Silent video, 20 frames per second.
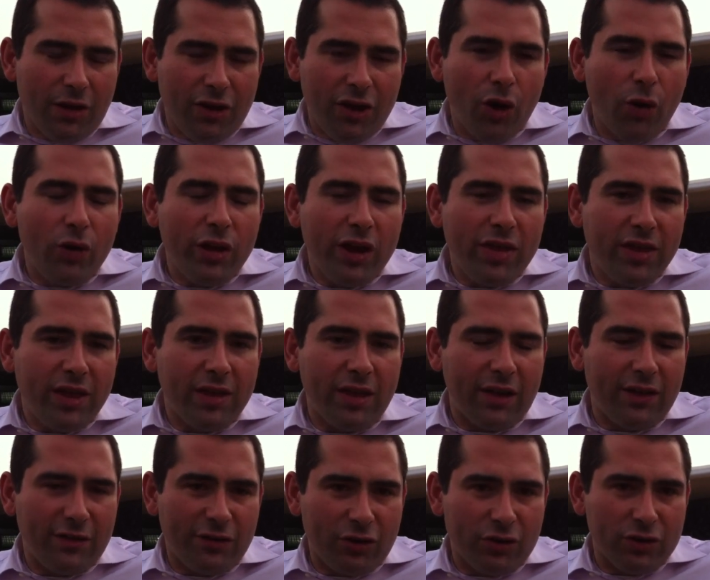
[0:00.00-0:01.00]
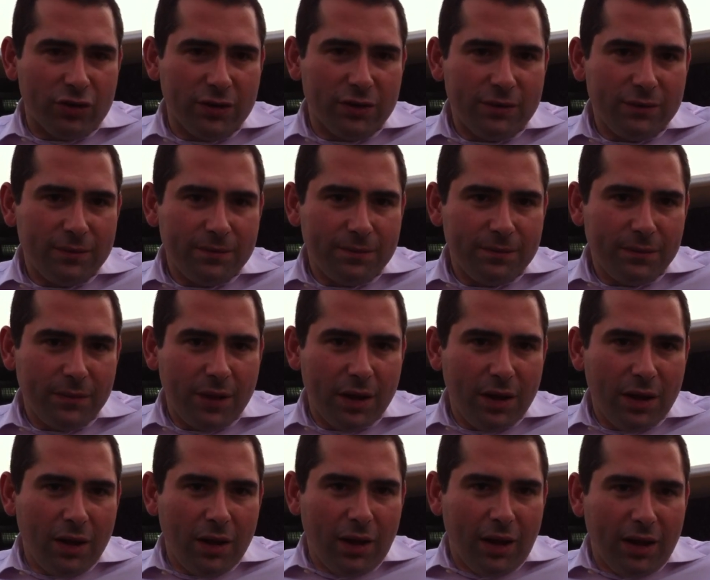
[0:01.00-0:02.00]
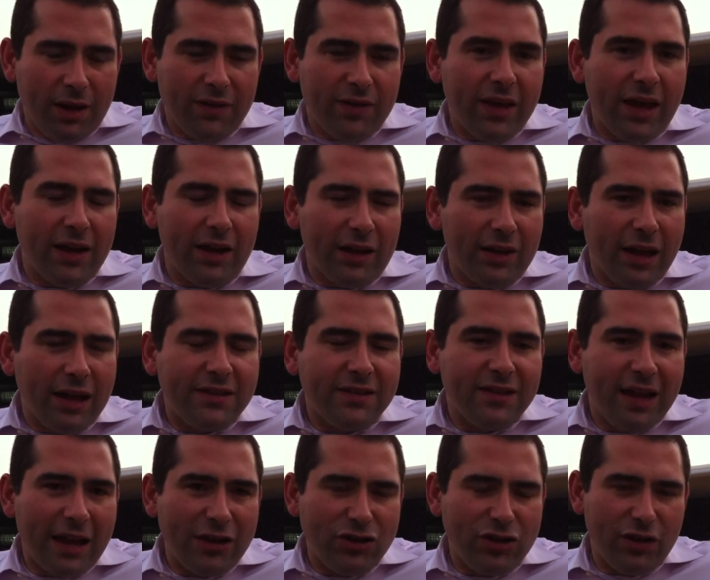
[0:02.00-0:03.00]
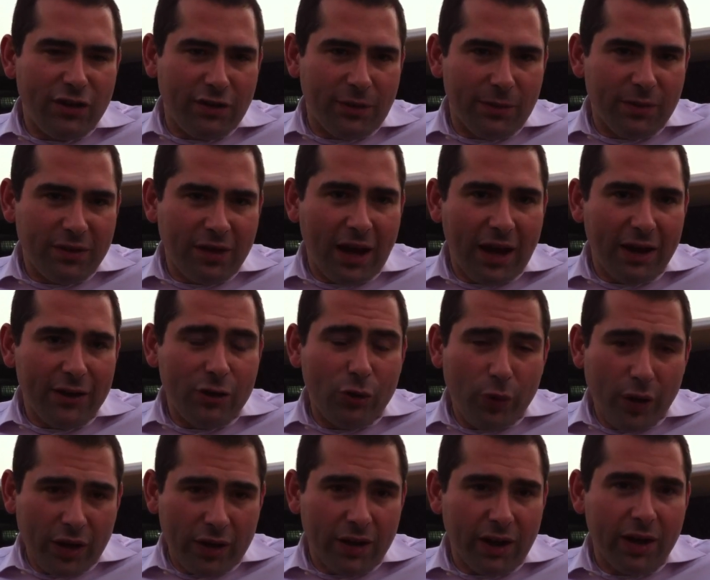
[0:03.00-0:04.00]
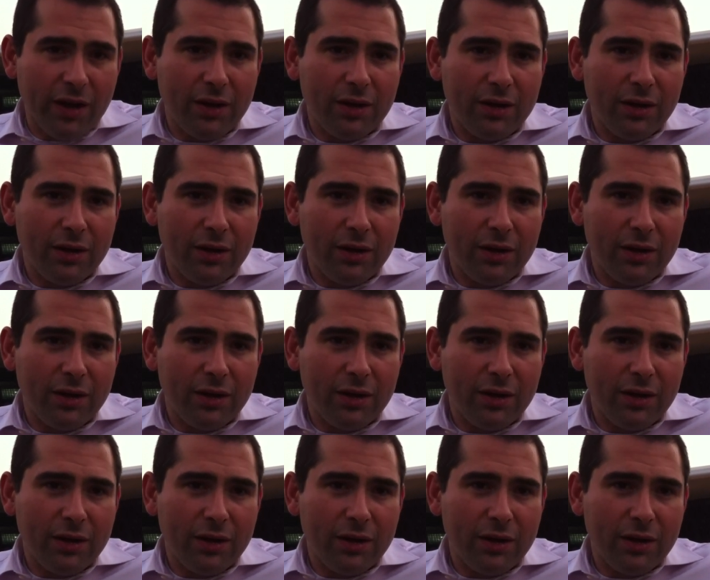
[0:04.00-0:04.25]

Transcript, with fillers: The only thing that's certain is that unless tensions subside quickly,